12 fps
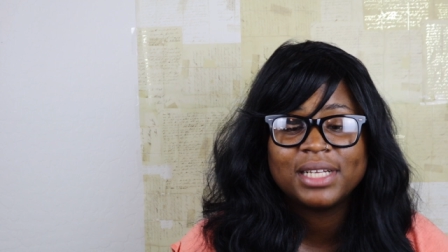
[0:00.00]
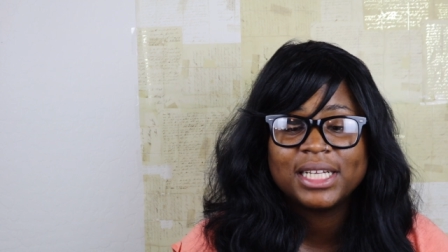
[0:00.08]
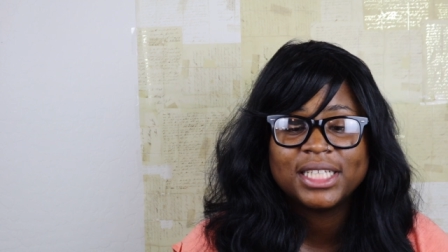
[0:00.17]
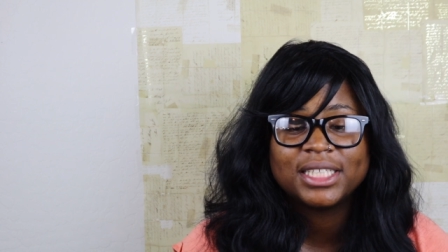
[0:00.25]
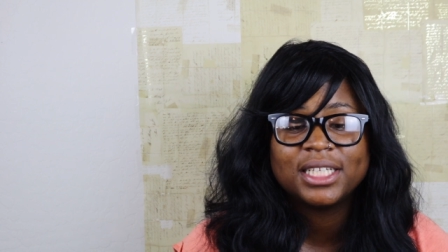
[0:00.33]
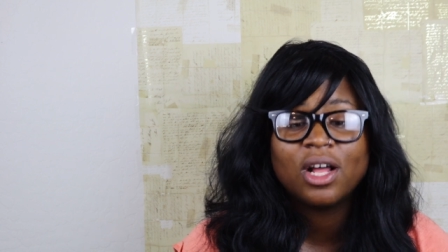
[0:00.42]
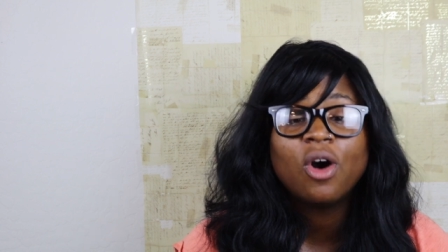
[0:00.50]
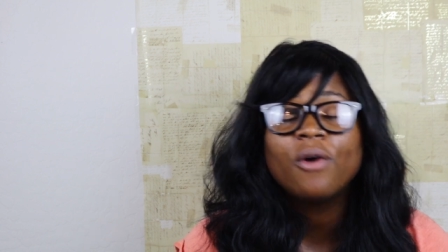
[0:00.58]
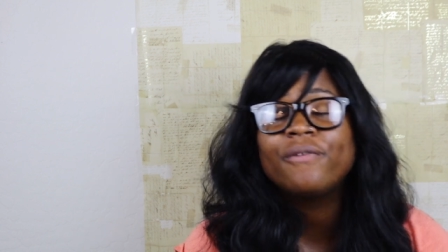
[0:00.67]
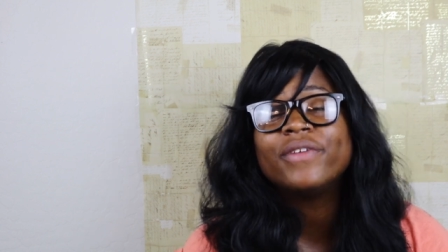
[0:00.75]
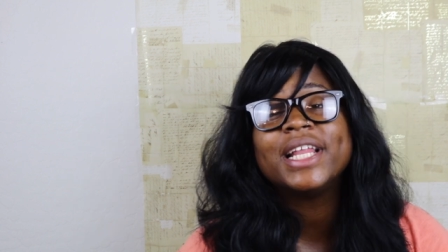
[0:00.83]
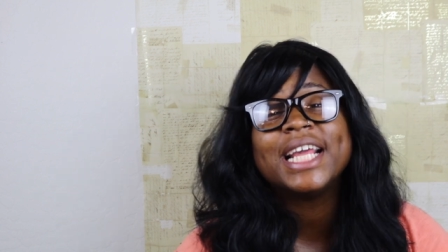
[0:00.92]
And
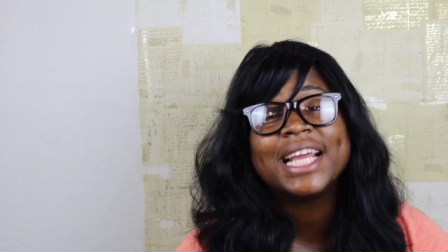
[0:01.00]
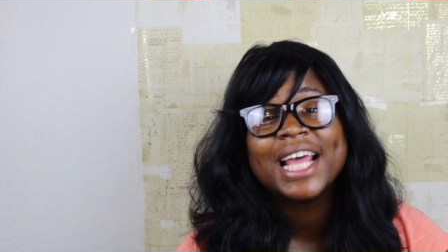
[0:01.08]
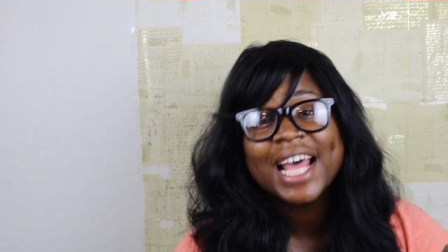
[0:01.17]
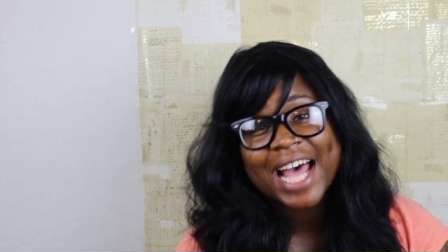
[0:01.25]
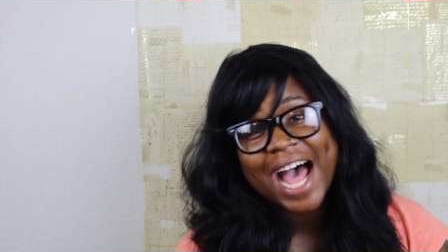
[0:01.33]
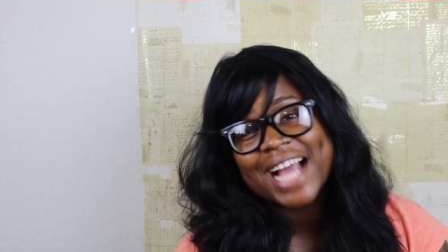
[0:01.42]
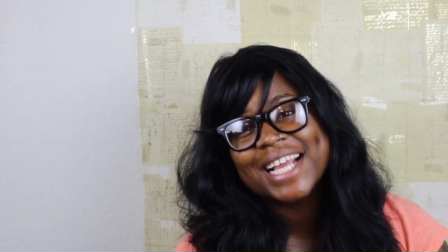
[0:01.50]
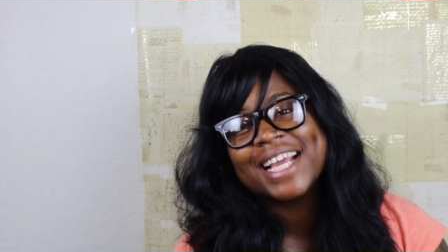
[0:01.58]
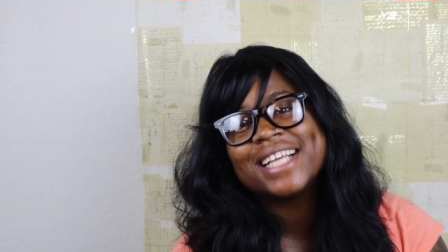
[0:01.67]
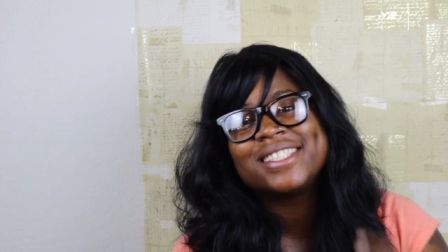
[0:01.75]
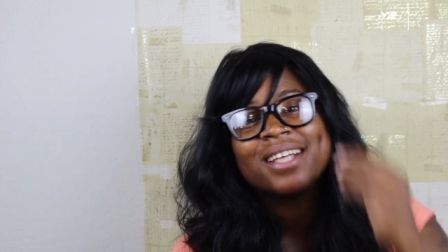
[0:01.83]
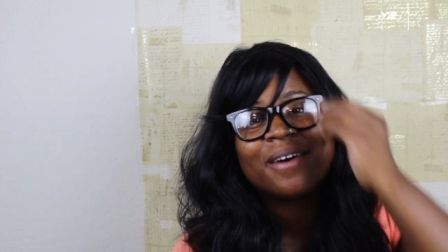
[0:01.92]
hopefully I can
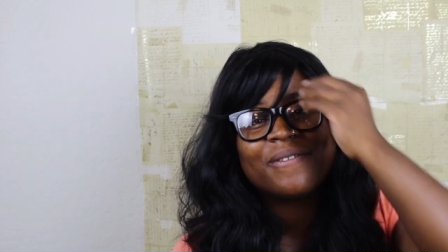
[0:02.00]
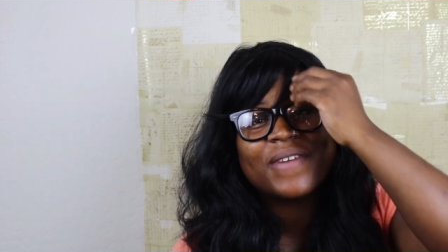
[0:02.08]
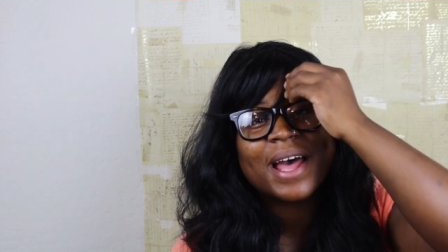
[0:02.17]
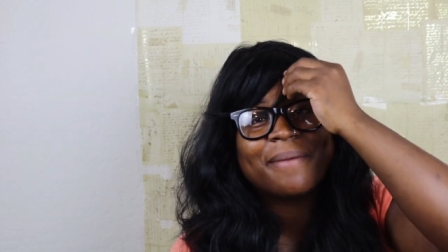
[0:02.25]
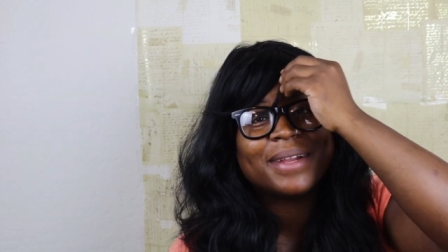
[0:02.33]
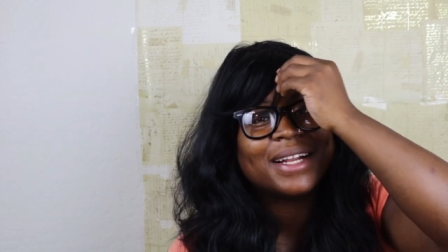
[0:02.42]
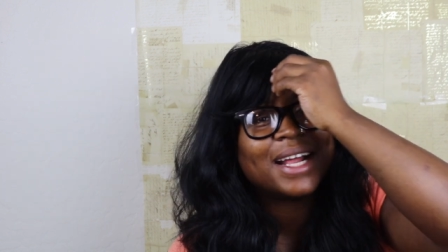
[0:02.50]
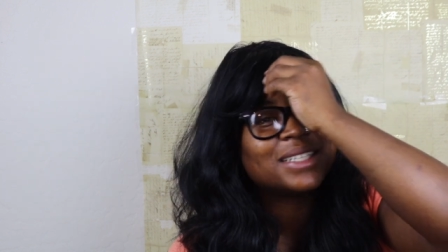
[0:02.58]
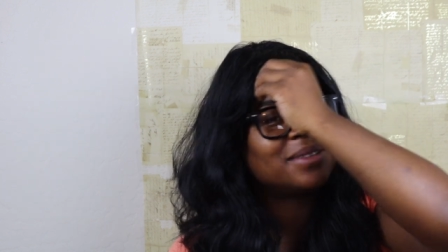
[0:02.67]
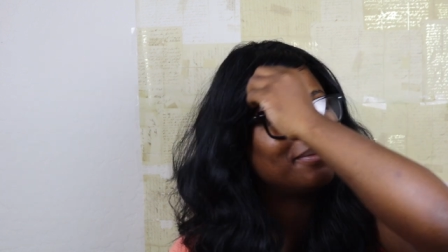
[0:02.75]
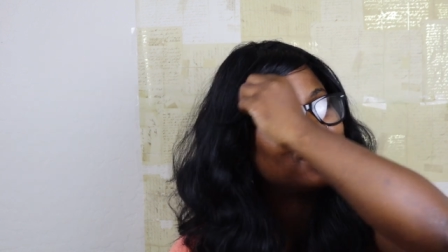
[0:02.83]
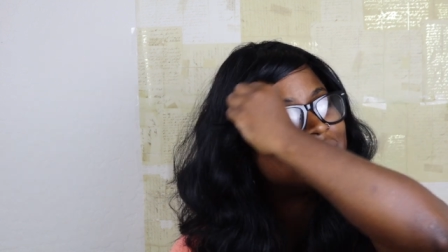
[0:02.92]
get some family
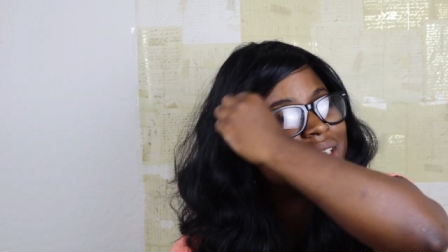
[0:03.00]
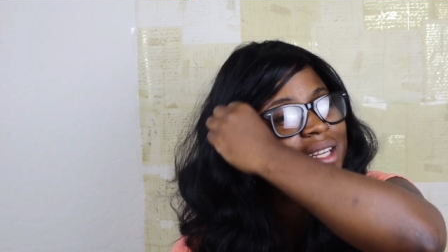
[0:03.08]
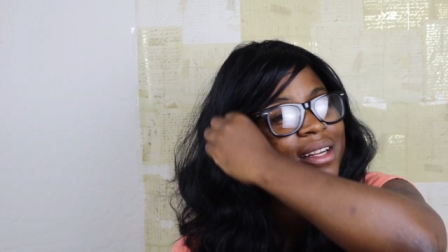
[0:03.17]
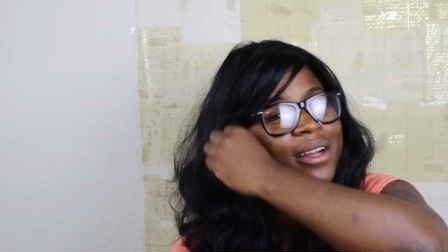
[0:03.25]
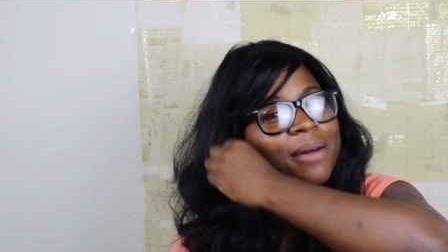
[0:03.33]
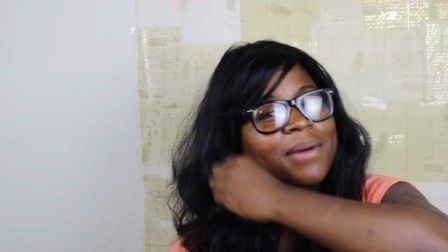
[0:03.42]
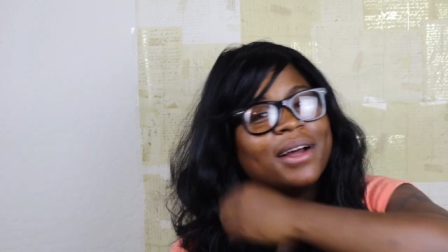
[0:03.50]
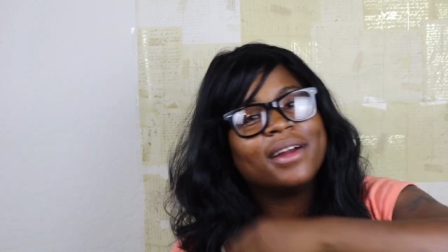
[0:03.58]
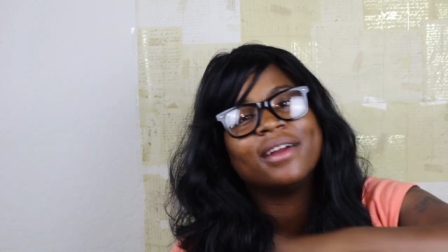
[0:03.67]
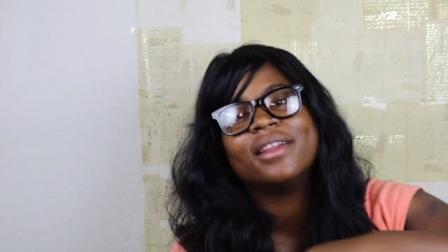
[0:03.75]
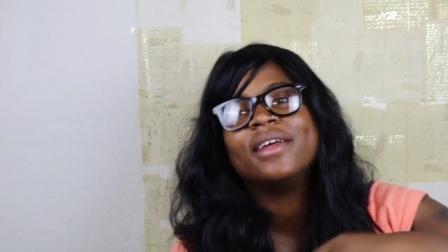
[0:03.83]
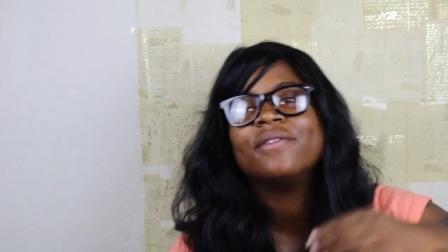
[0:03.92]
that's in Michigan to come out
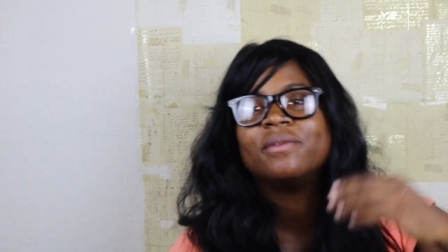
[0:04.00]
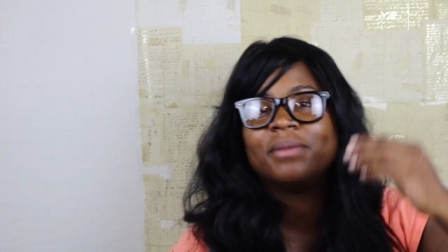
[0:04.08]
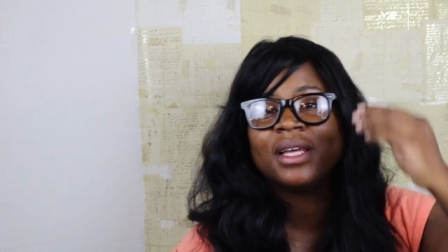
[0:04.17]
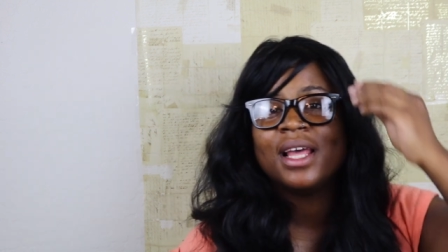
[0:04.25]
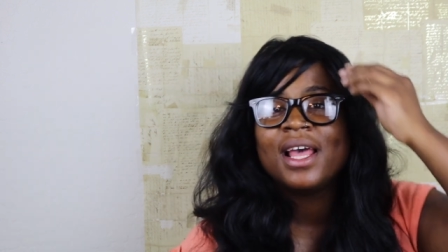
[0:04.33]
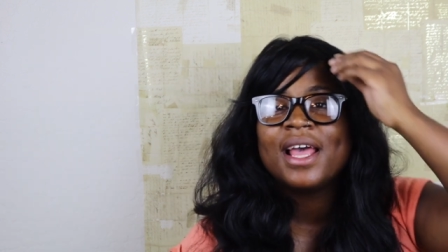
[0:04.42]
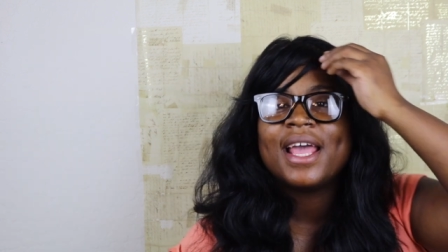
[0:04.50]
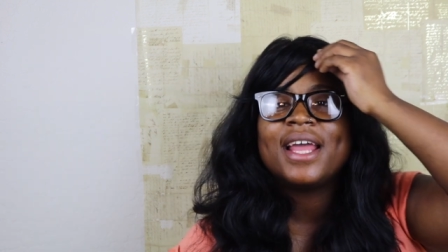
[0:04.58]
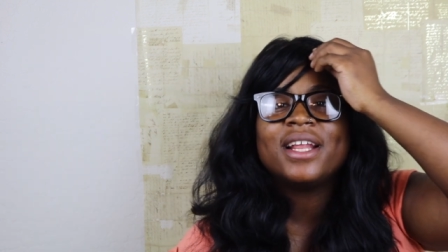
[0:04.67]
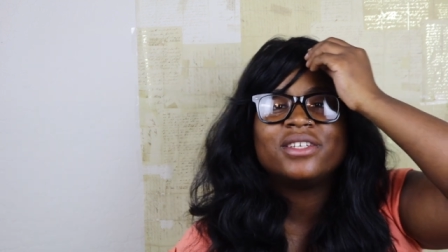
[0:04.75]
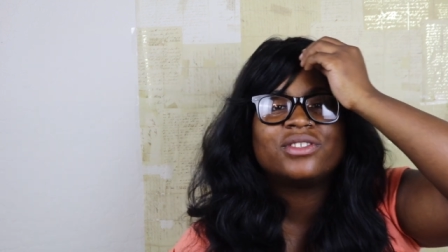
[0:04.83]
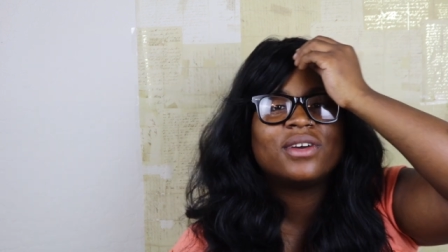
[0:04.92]
here and live with me
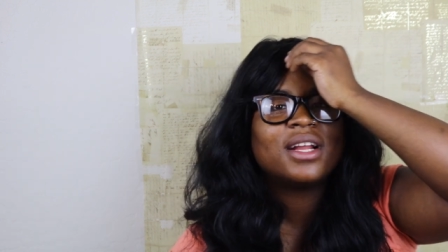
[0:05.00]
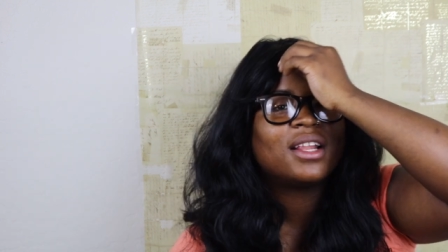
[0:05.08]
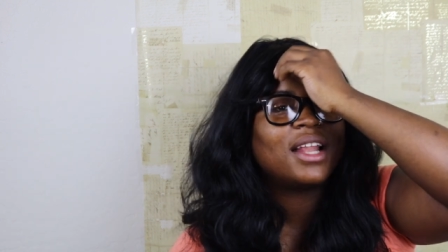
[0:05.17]
and enjoy the